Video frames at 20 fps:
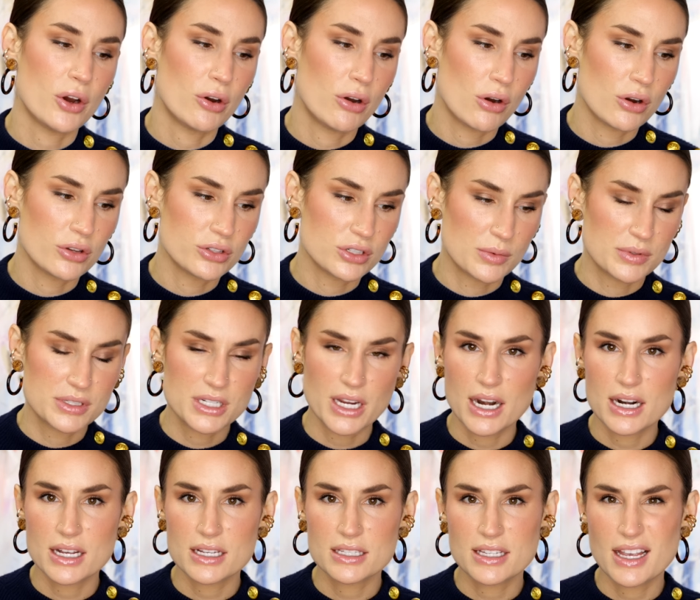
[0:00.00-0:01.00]
perioral
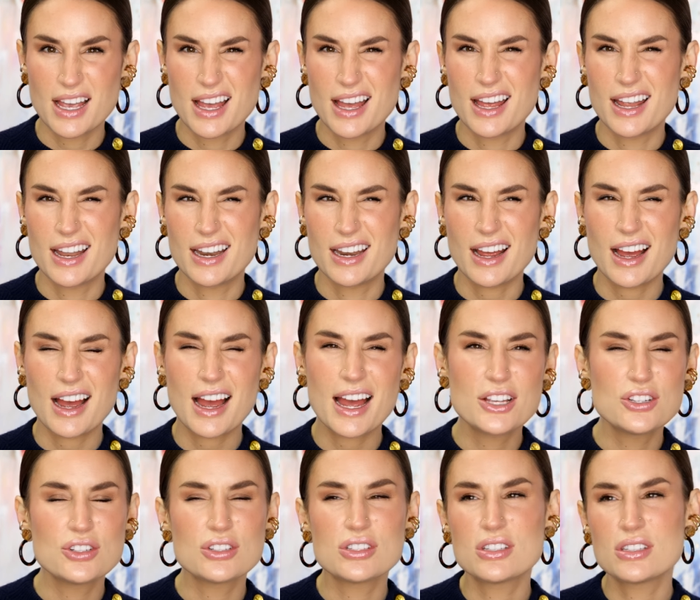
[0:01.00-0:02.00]
dermatitis. And
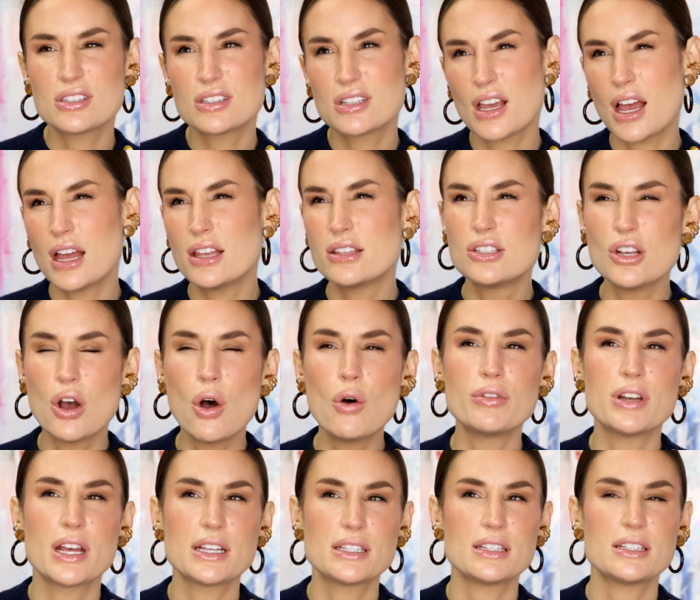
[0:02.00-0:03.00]
I just
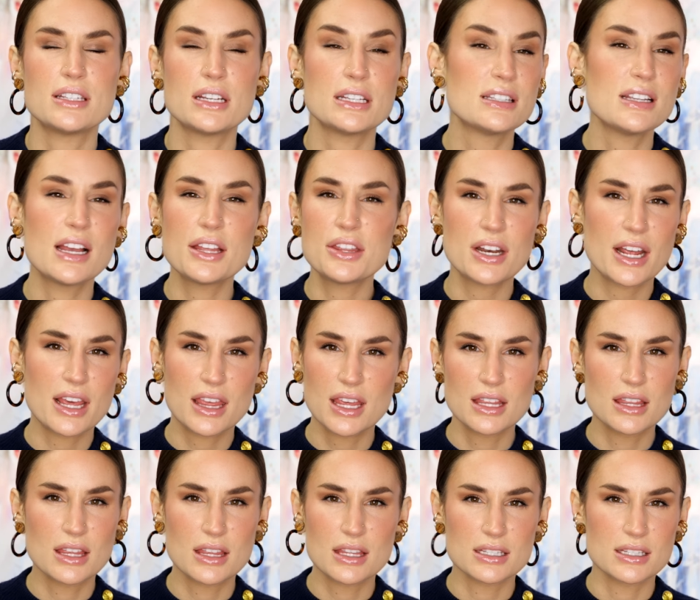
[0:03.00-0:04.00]
don't necessarily, it's not that I
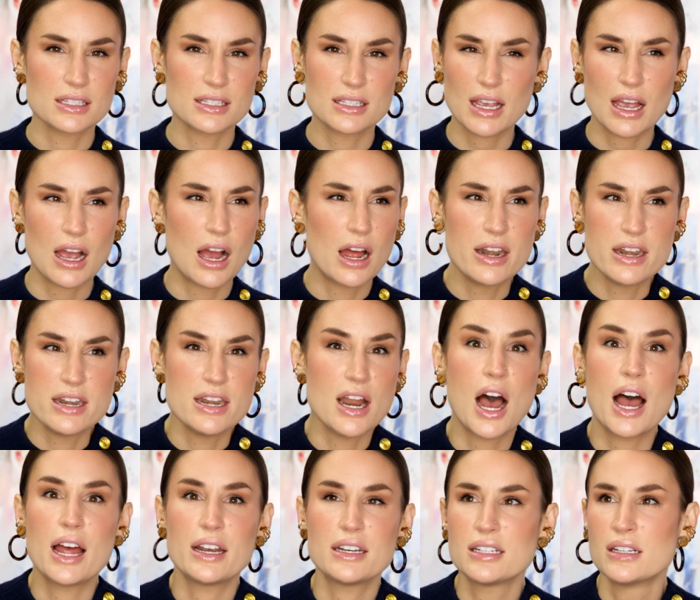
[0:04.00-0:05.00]
think that this is
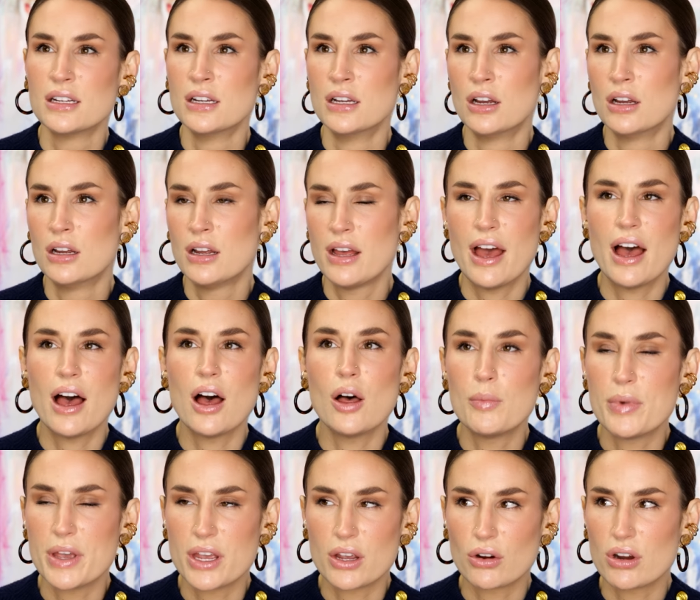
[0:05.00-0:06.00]
not
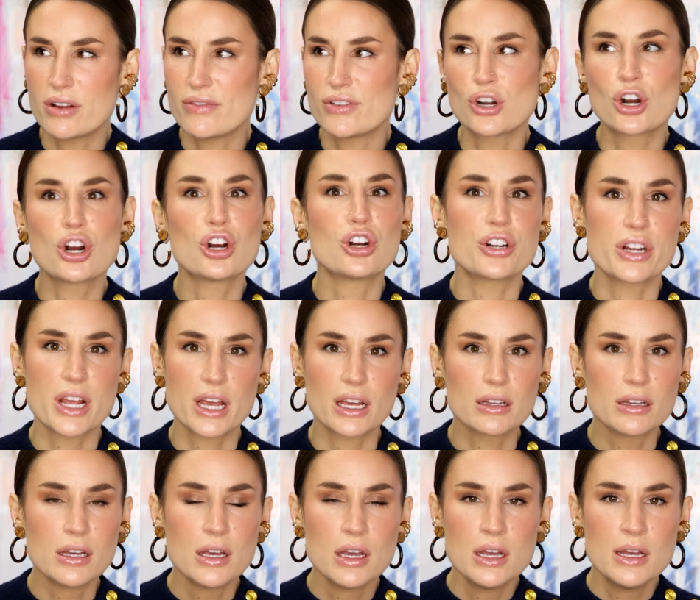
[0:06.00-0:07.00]
helping or even
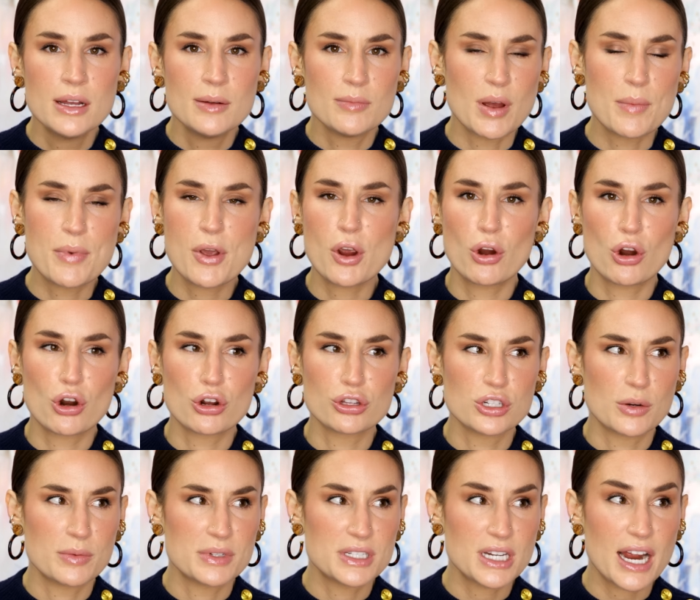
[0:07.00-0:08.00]
hurting my perioral
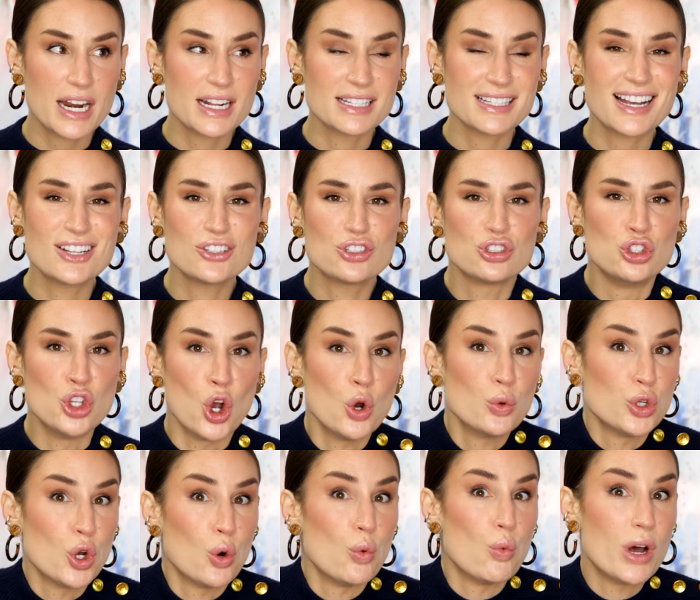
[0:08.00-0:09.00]
dermatitis. I just
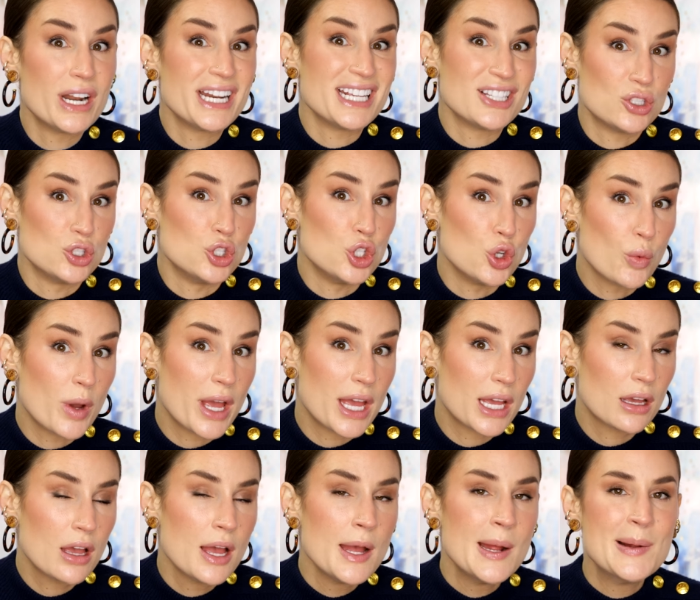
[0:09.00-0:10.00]
don't know what it's
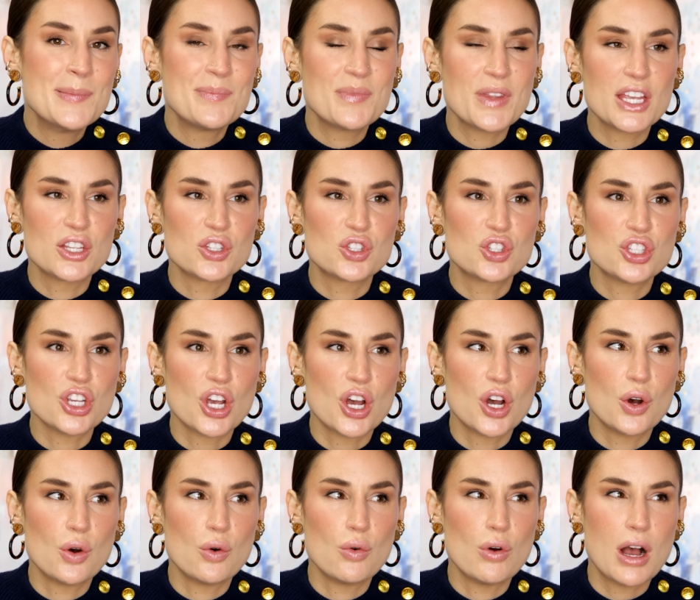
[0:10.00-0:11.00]
doing. And
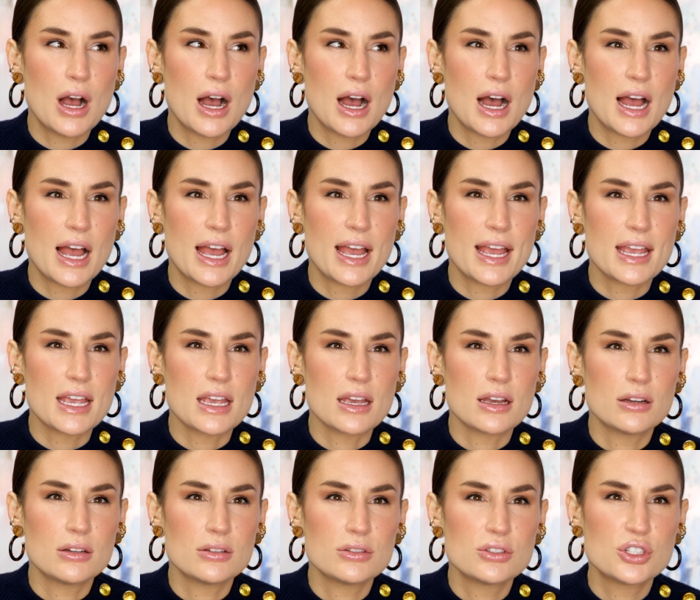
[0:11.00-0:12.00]
so
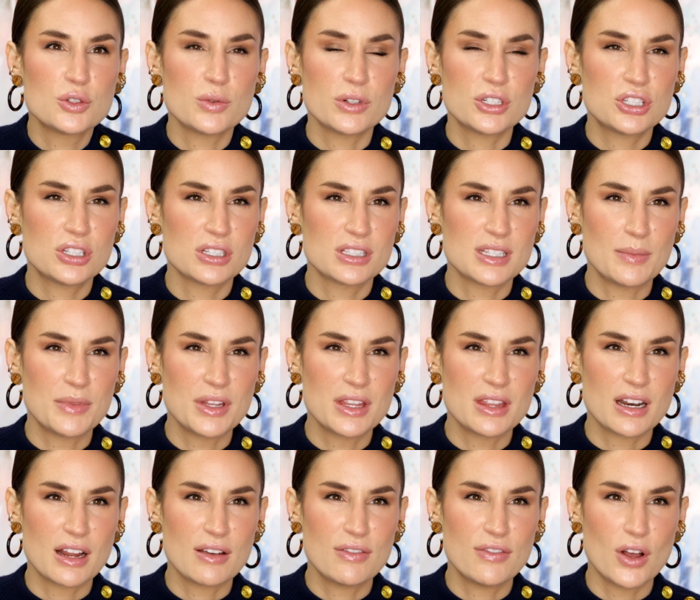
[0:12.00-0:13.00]
I switched to something
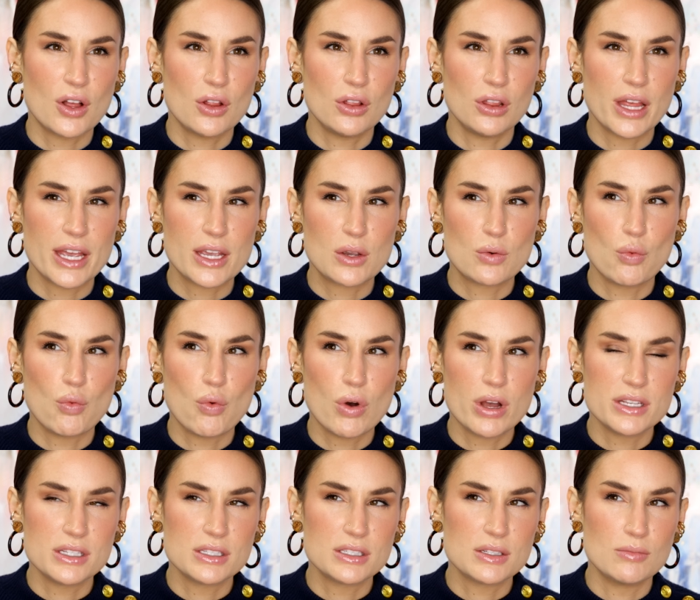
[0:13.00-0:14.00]
that I felt like
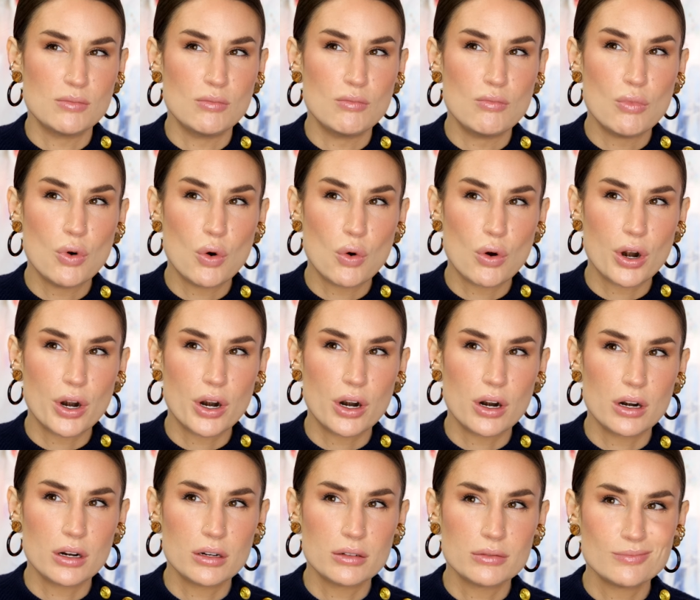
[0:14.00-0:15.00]
was
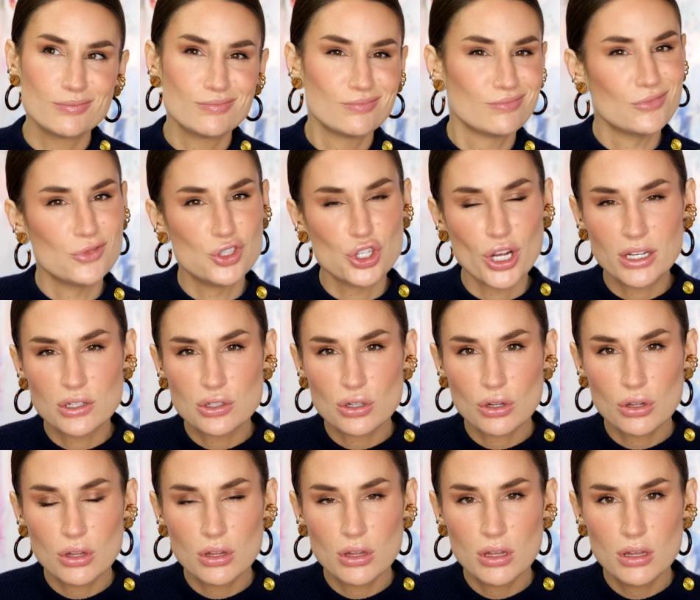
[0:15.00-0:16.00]
more
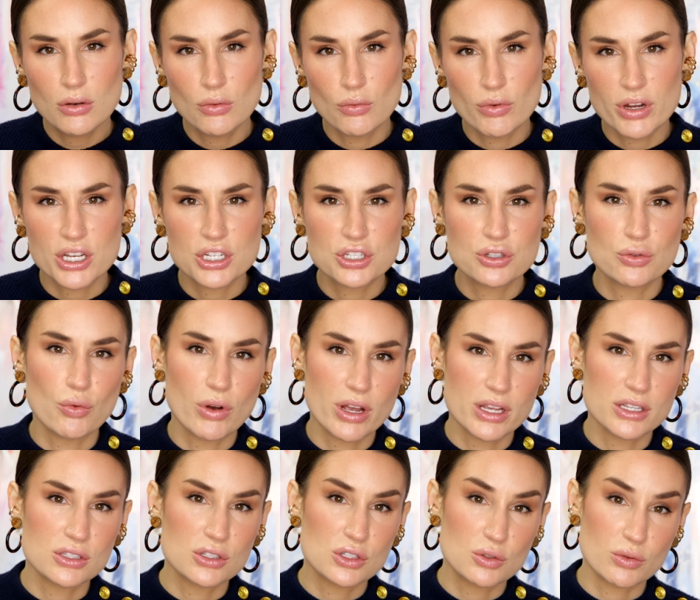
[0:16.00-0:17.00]
Gentle, which
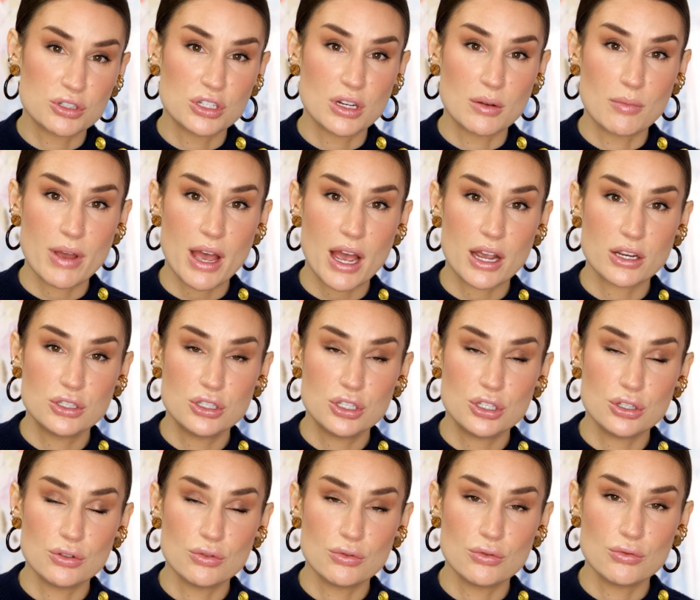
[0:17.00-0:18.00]
was switching back
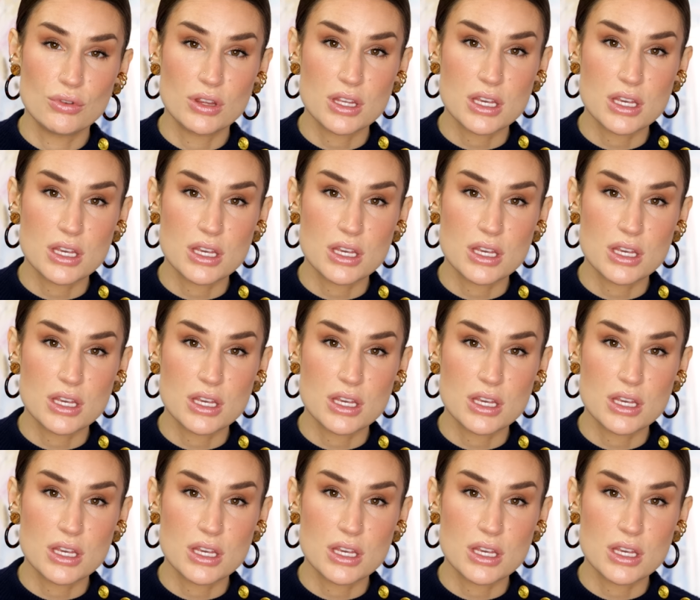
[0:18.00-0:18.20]
to